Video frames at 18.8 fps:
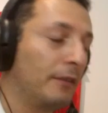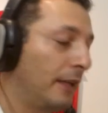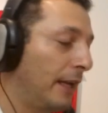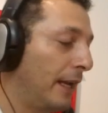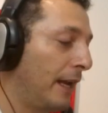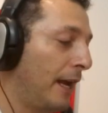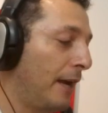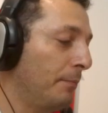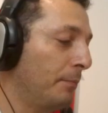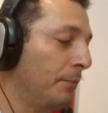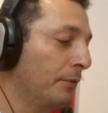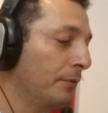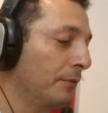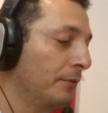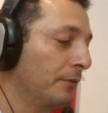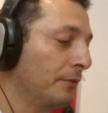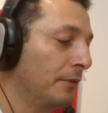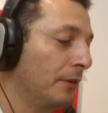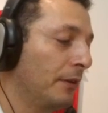and up
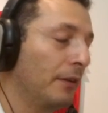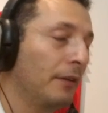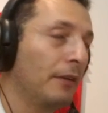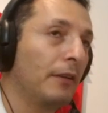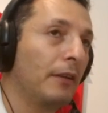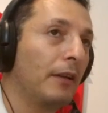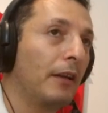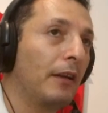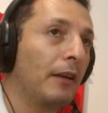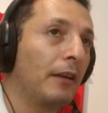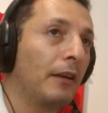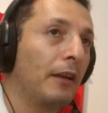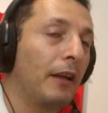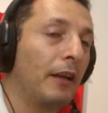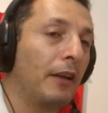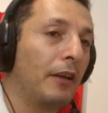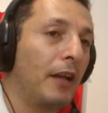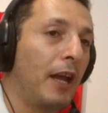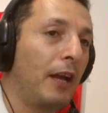
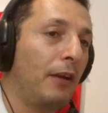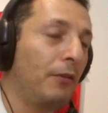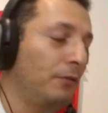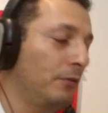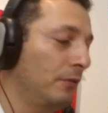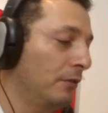and down.